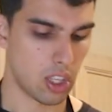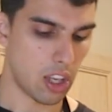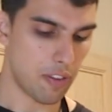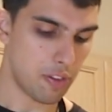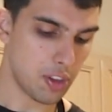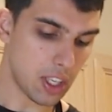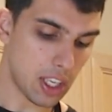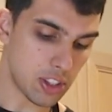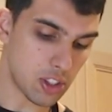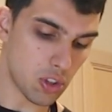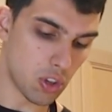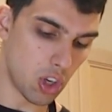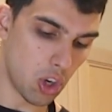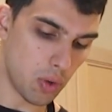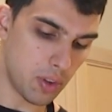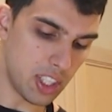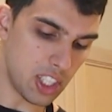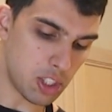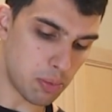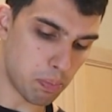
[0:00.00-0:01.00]
If you guys don't
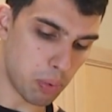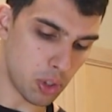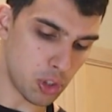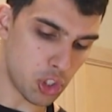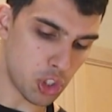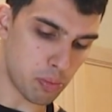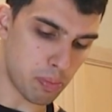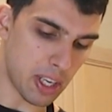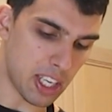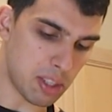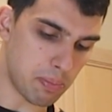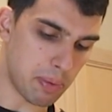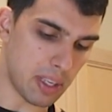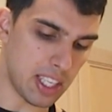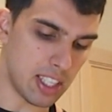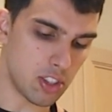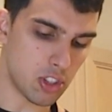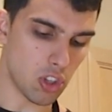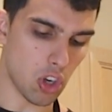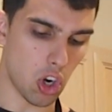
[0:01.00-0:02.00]
know, these Bush's baked
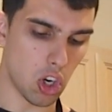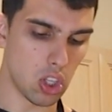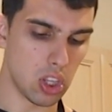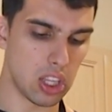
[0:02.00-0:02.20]
beans are